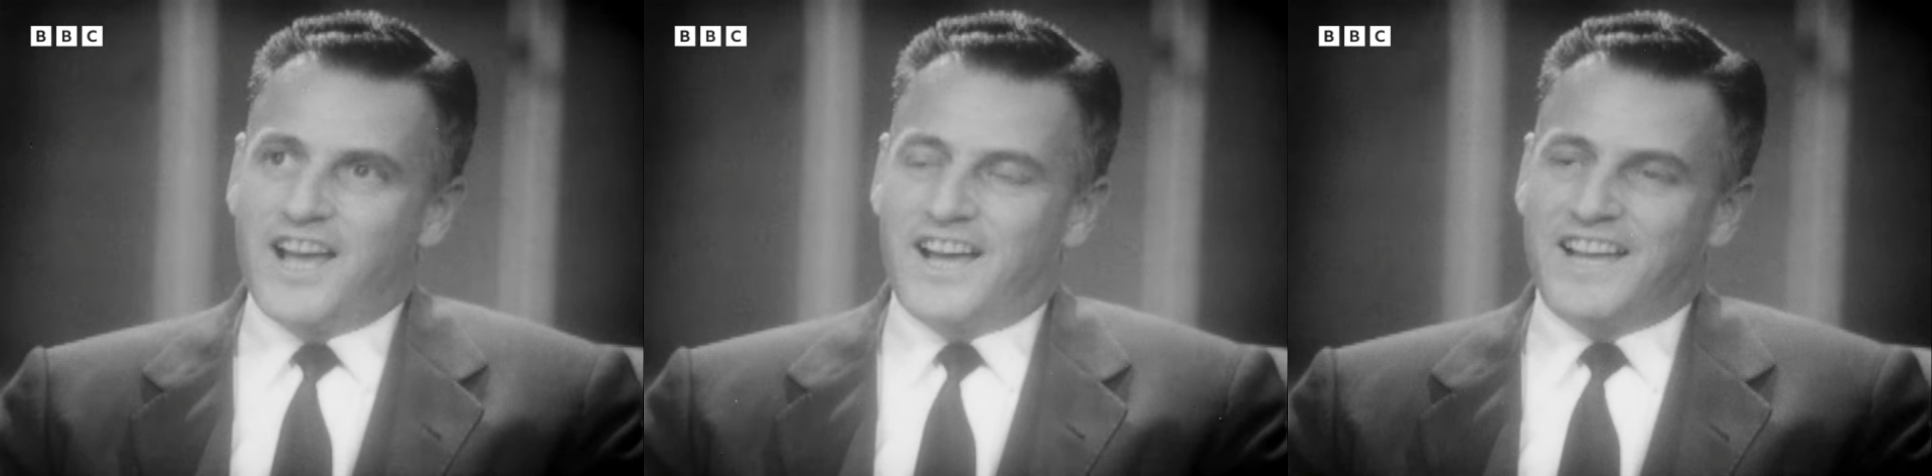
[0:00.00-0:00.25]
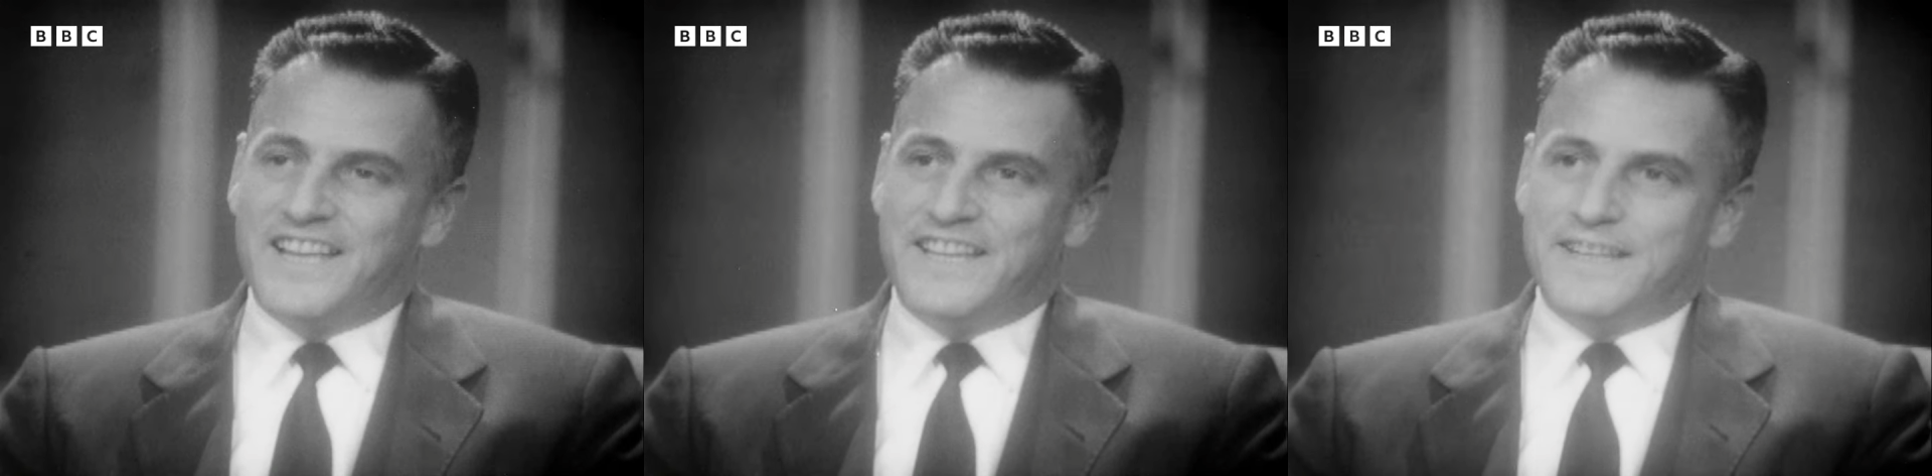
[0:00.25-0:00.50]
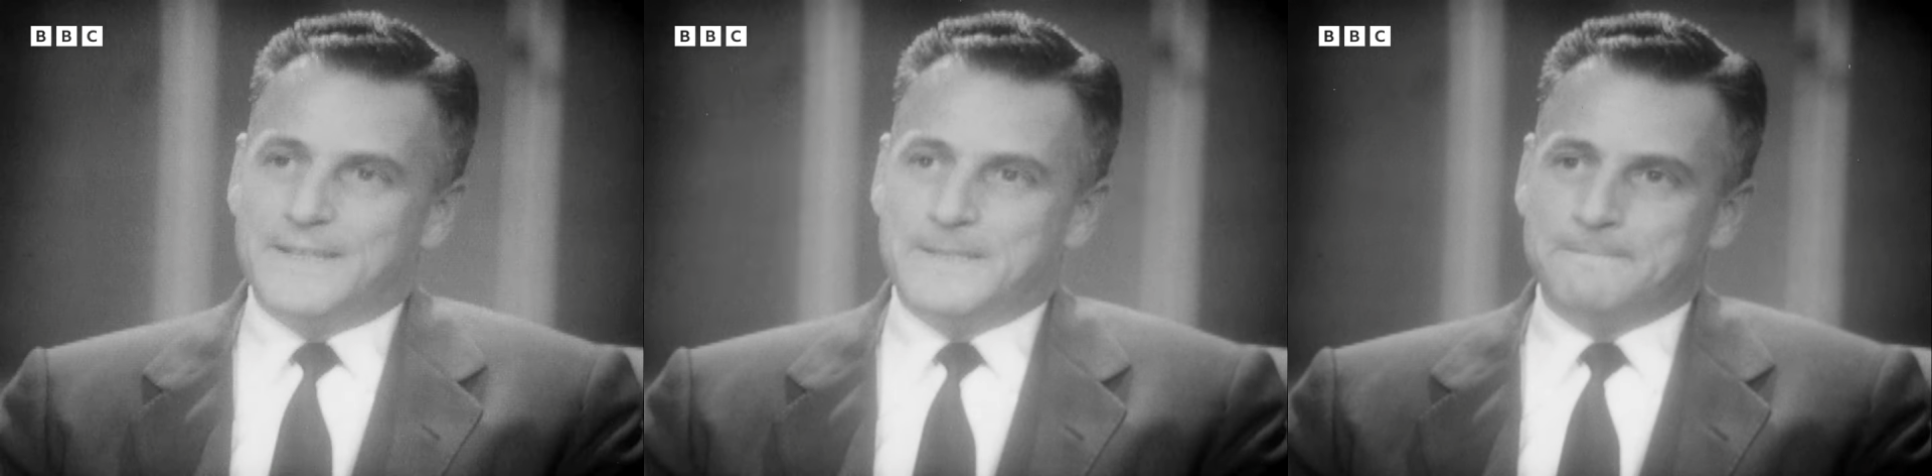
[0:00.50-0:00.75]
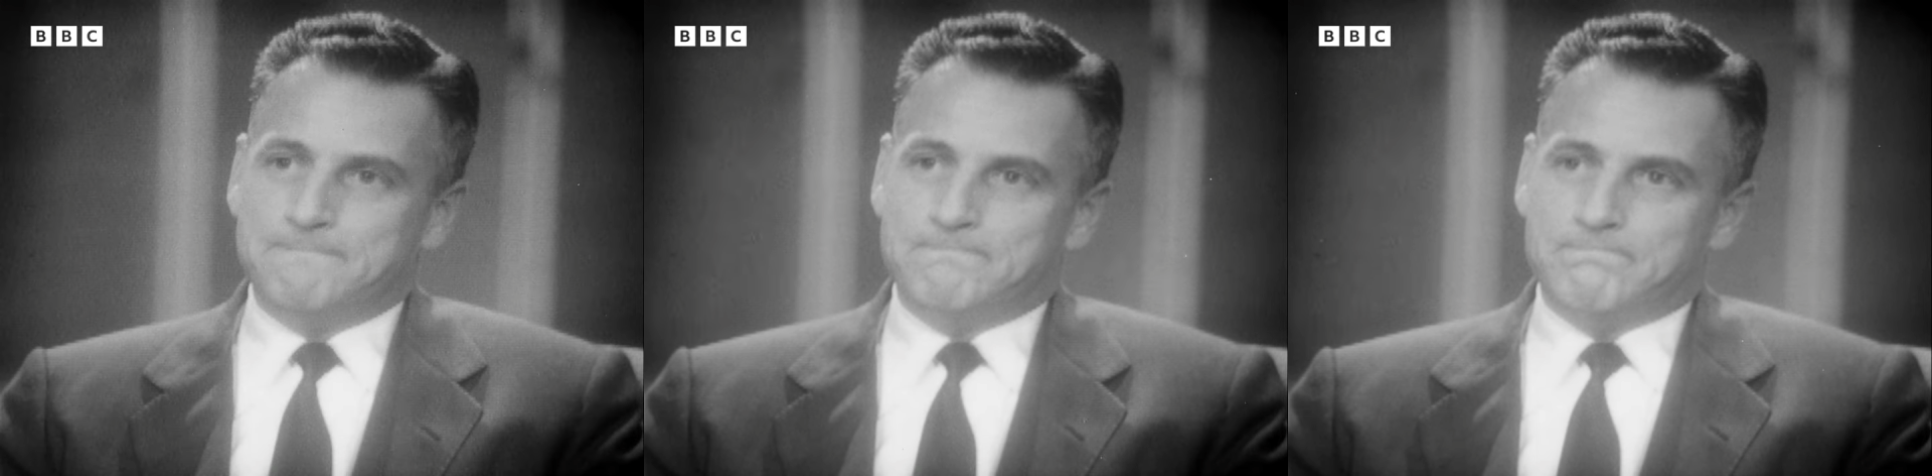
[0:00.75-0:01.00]

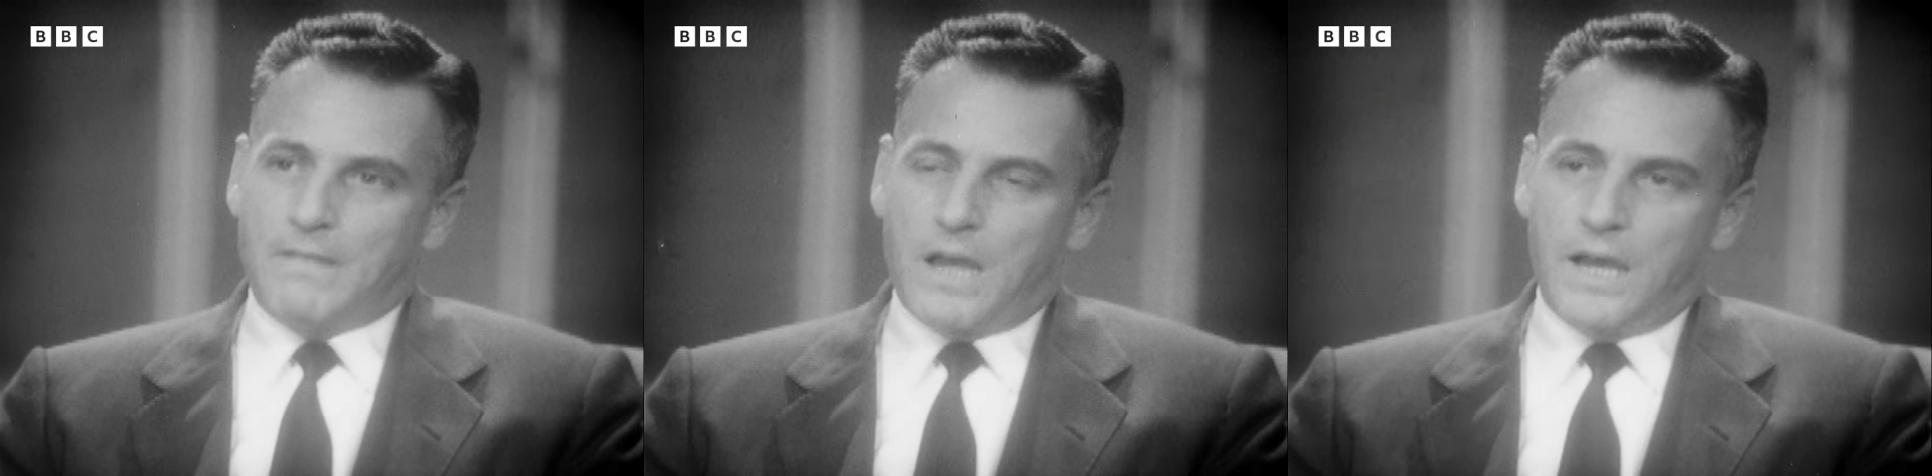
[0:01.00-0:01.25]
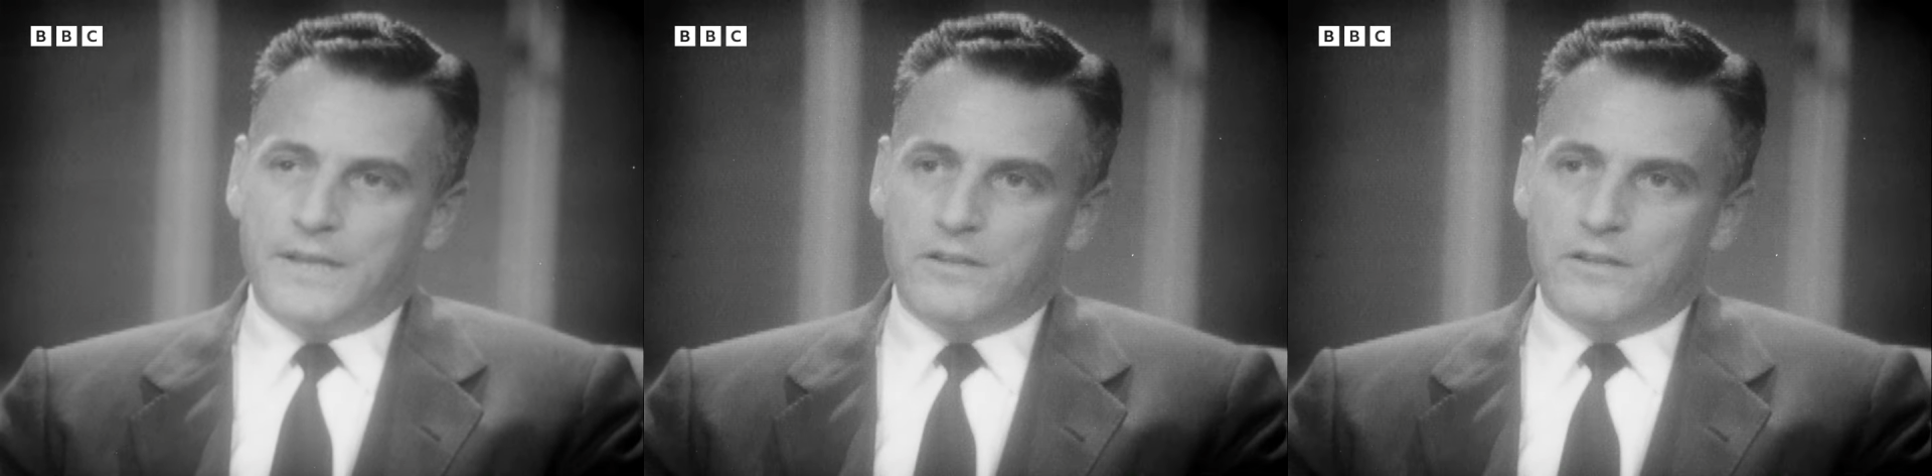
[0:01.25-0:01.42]
I